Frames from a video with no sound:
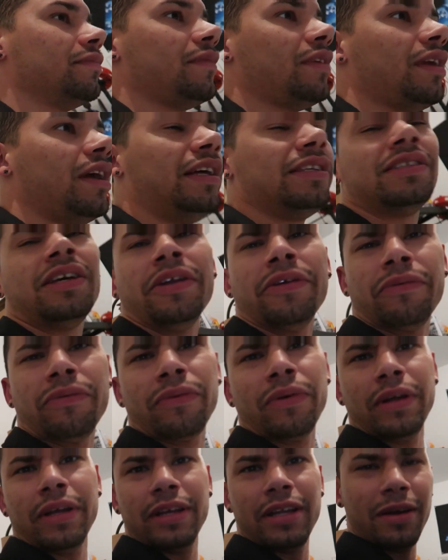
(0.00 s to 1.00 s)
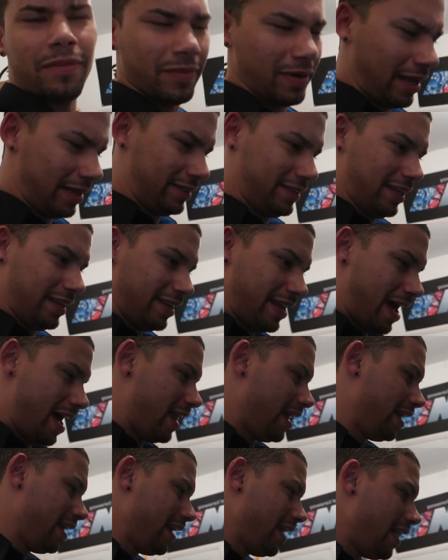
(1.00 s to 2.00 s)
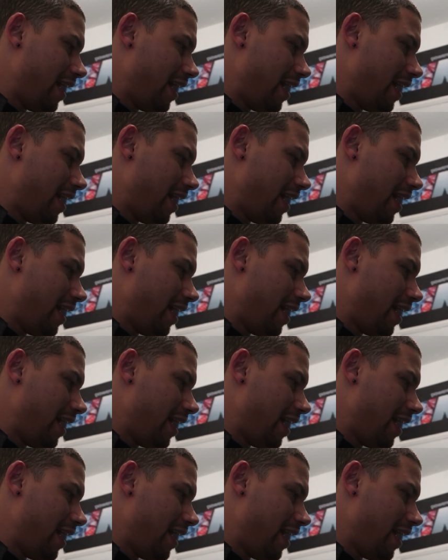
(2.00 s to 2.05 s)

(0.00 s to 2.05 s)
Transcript: That sounded really dumb when I said that.